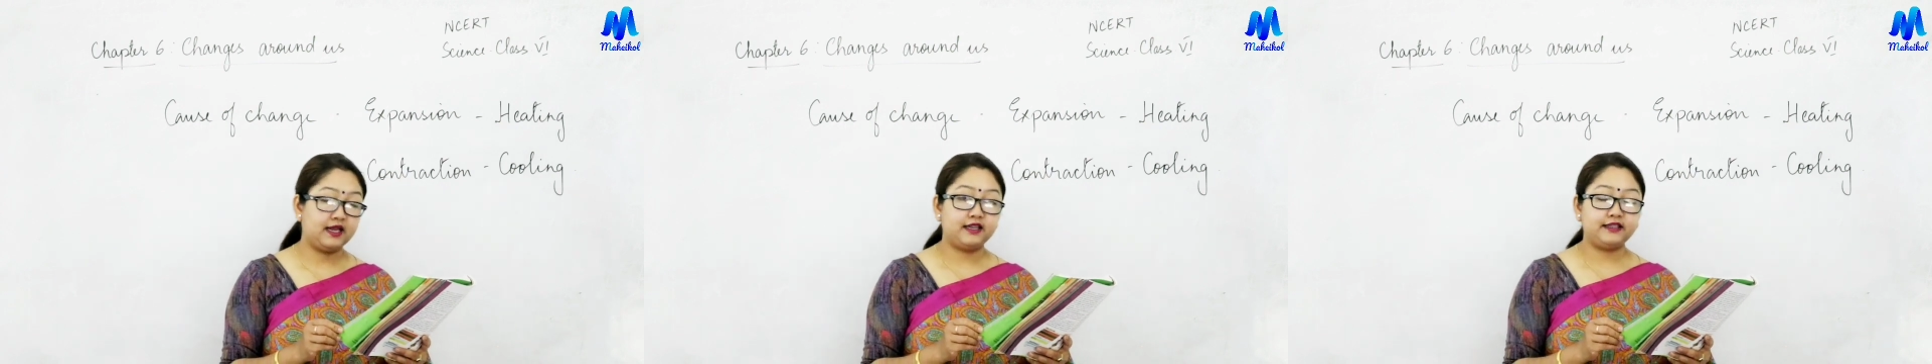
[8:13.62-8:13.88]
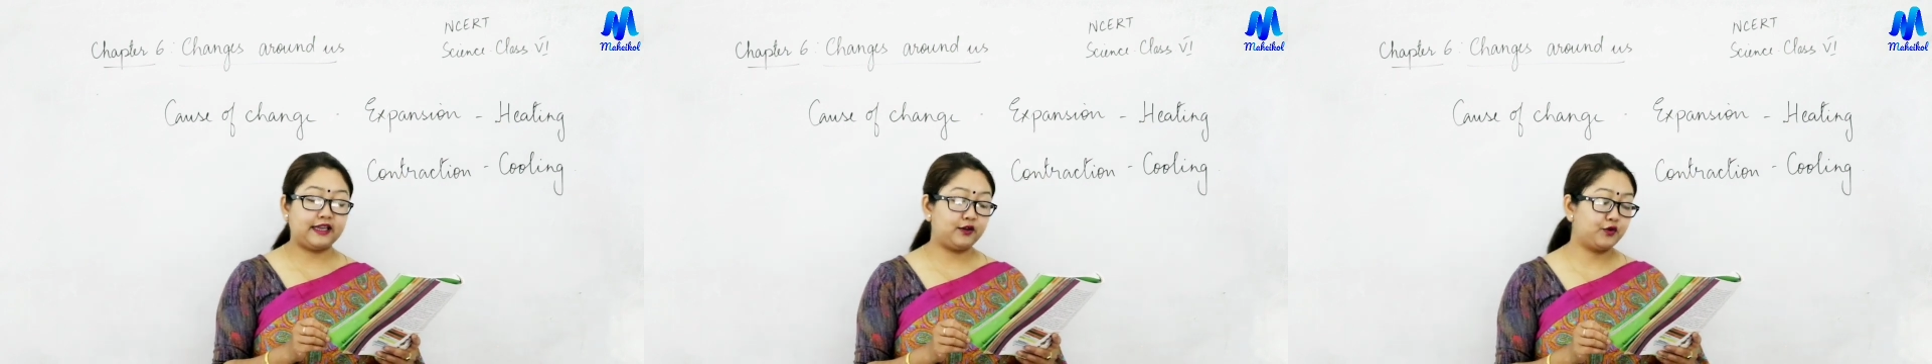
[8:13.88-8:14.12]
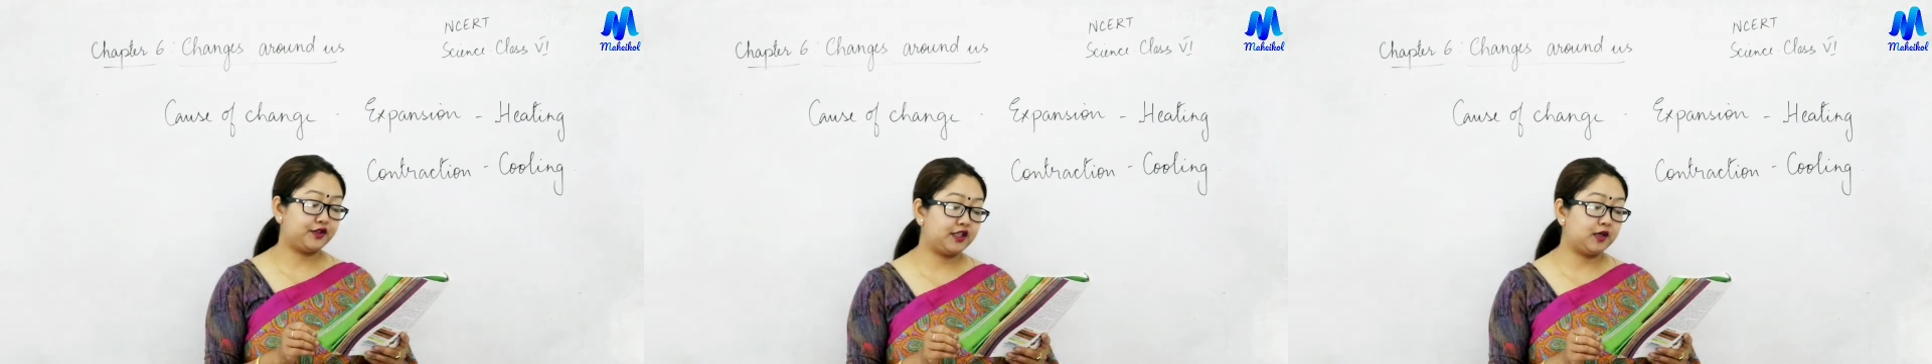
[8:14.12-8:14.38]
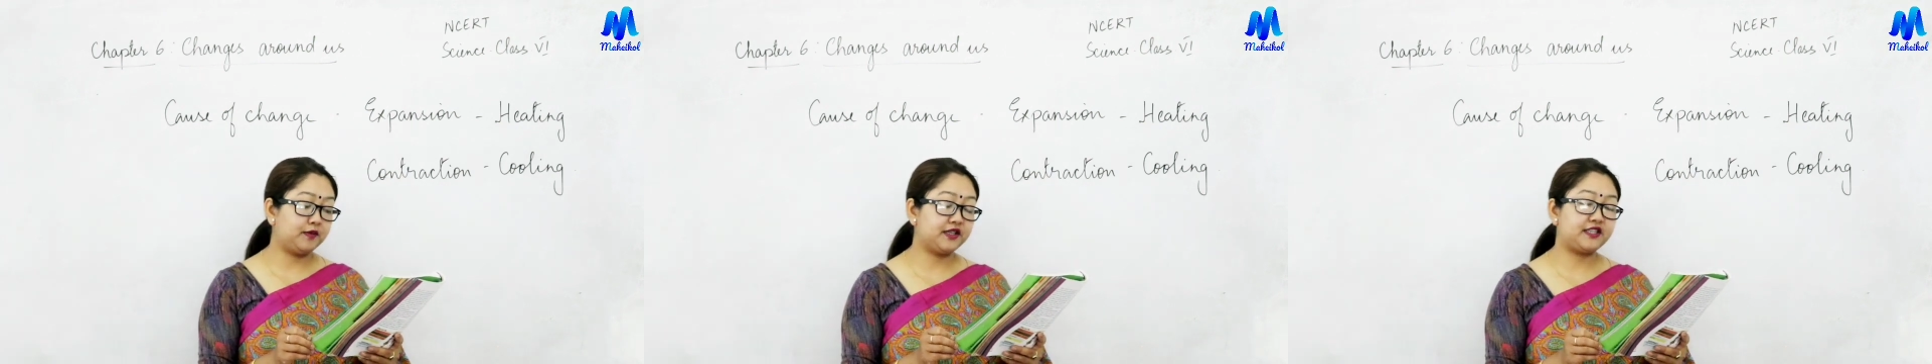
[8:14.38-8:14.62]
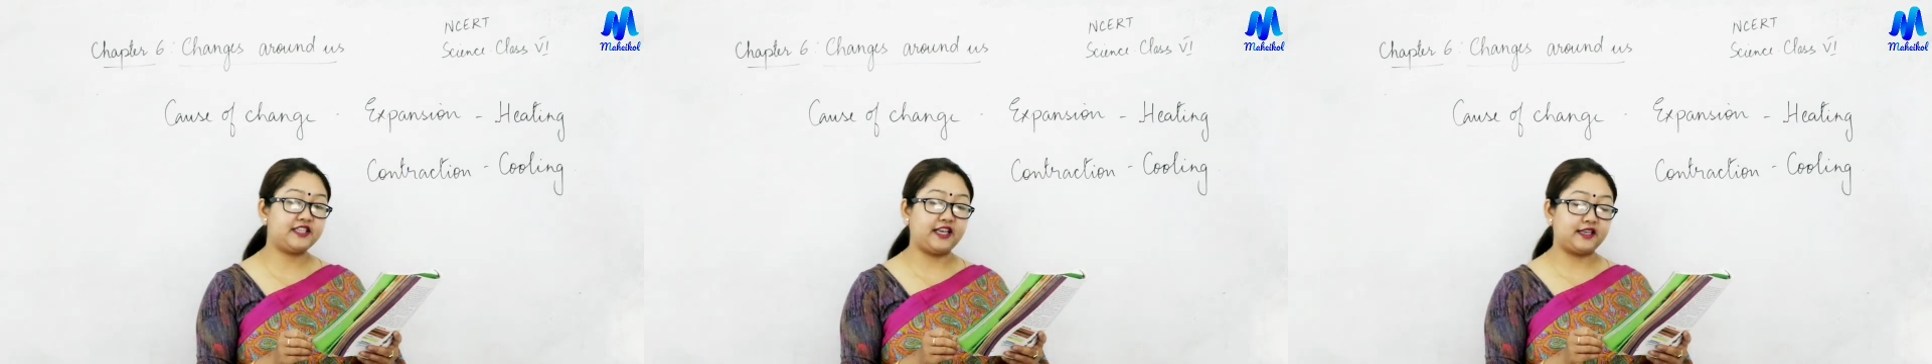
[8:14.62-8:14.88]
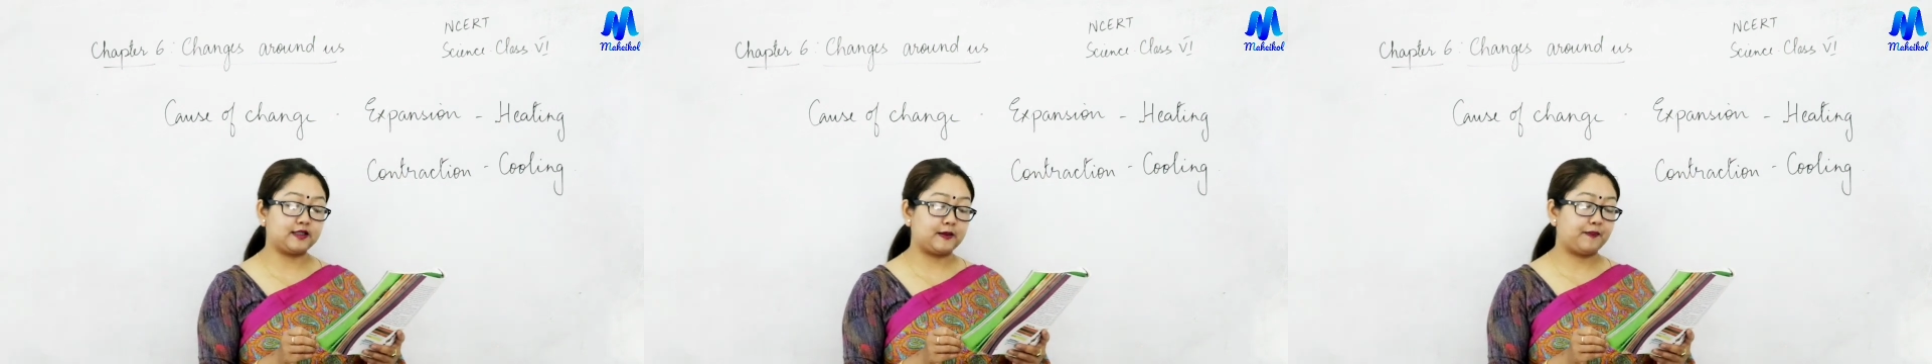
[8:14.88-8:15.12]
then question number
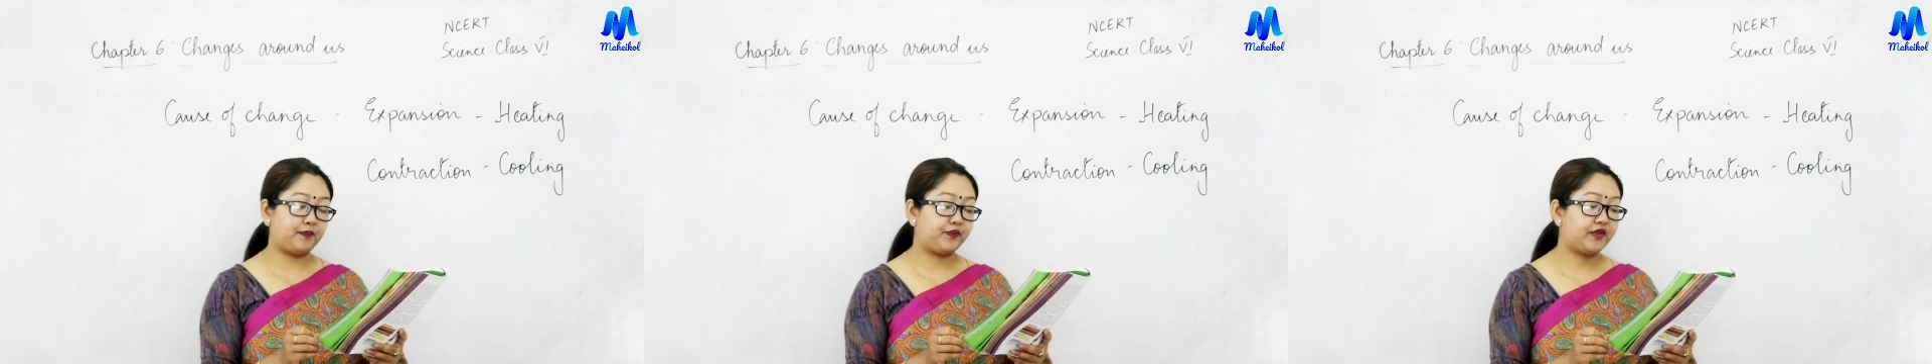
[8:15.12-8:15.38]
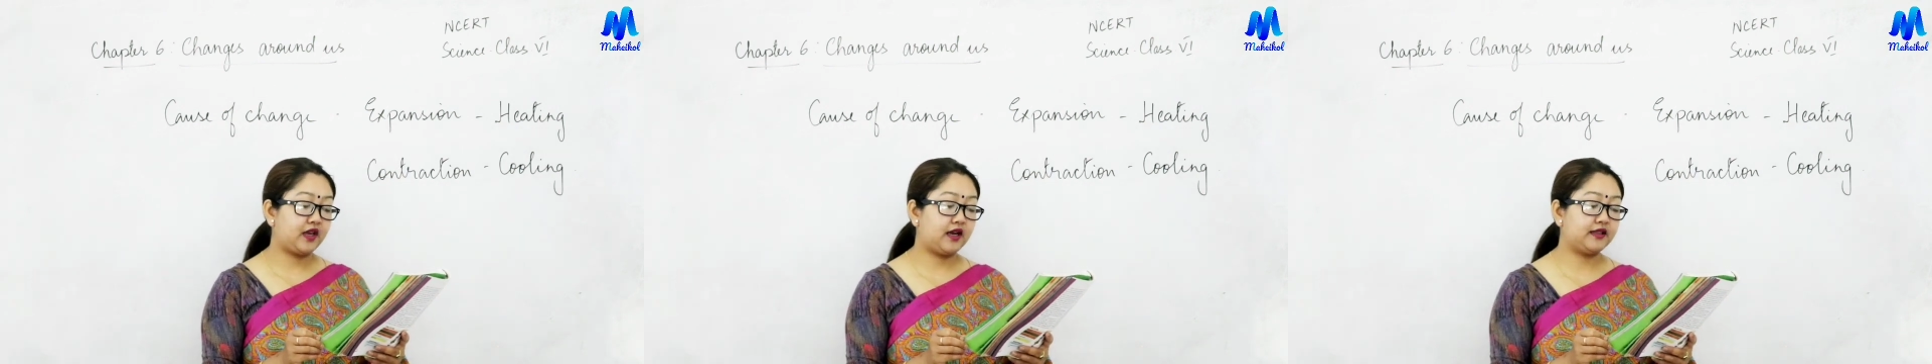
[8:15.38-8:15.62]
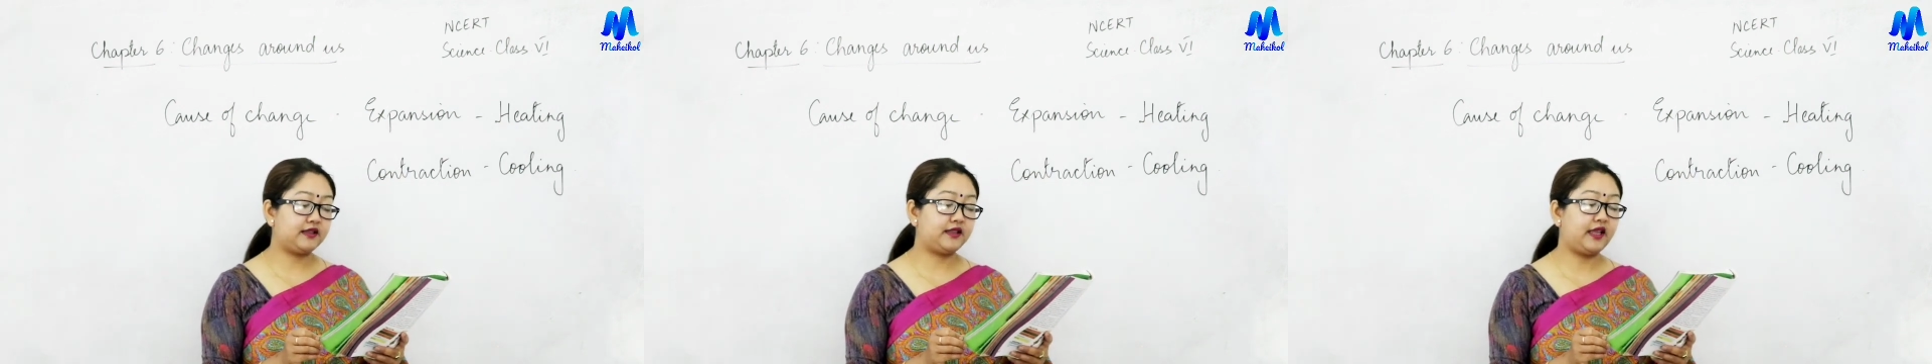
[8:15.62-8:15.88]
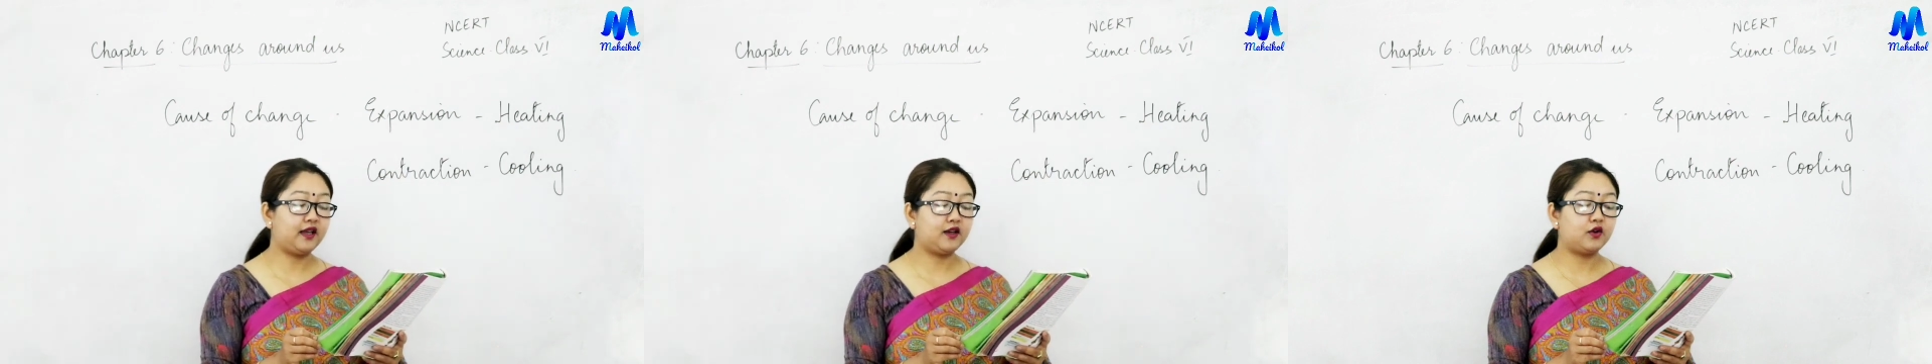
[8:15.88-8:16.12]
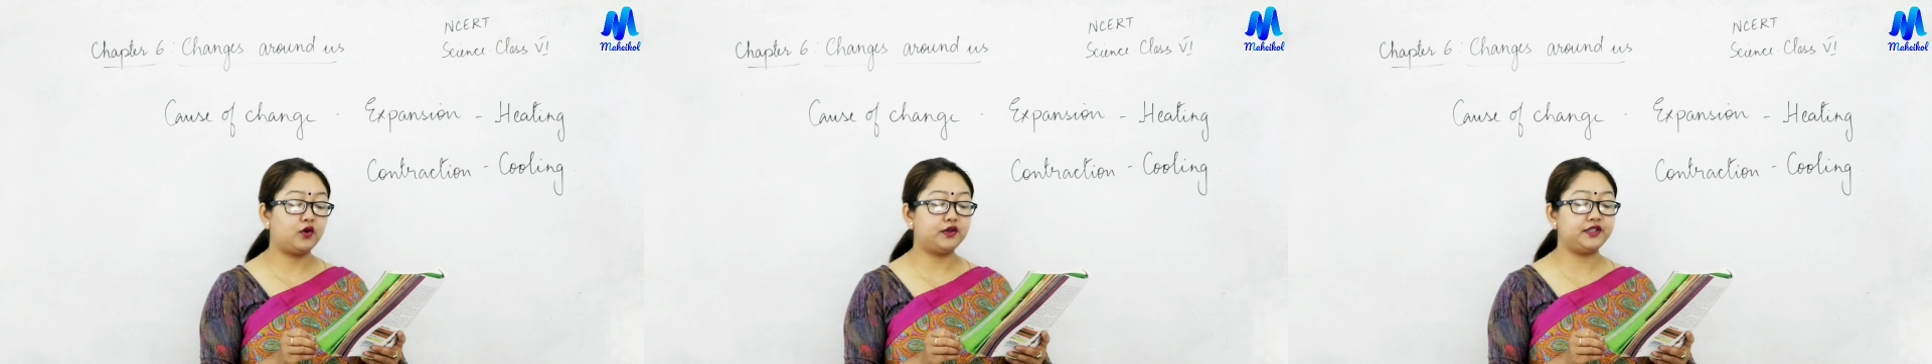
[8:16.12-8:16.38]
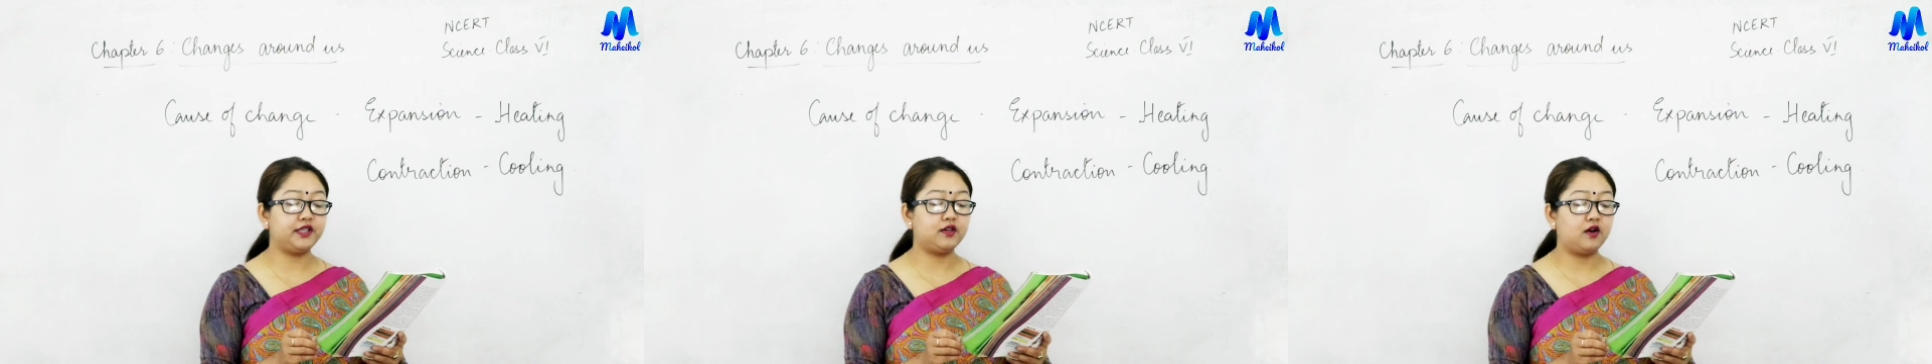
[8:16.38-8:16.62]
six a thick
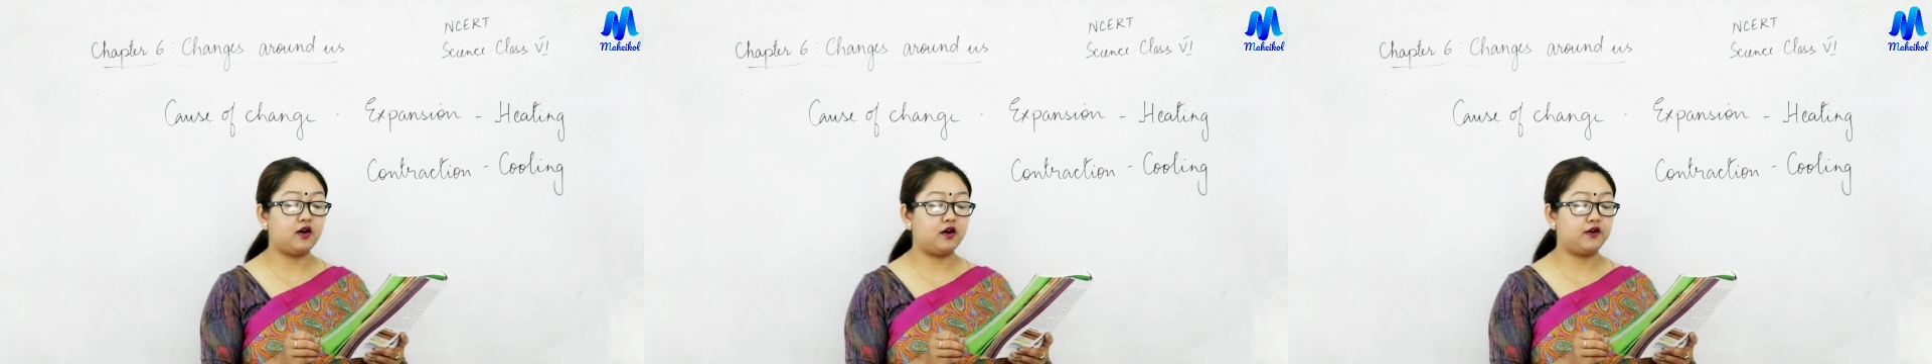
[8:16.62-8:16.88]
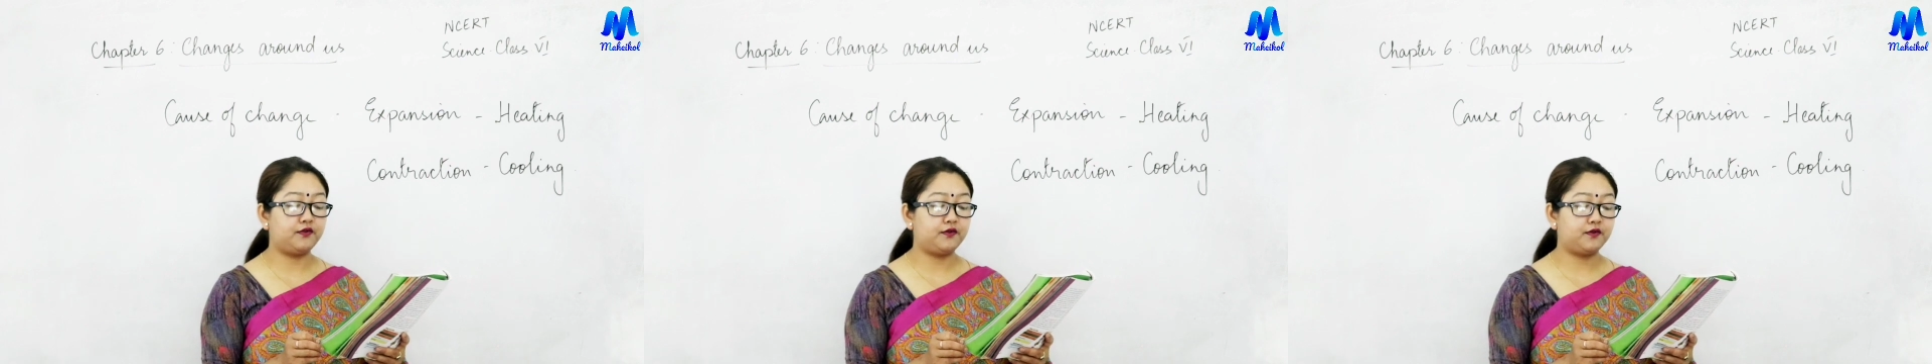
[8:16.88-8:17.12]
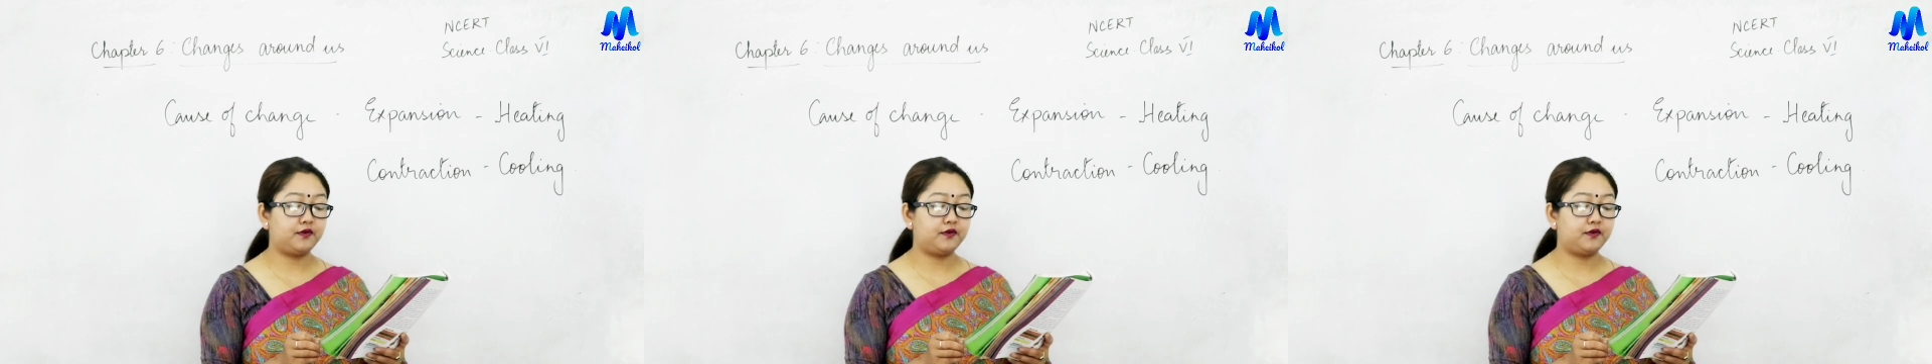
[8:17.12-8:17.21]
coating of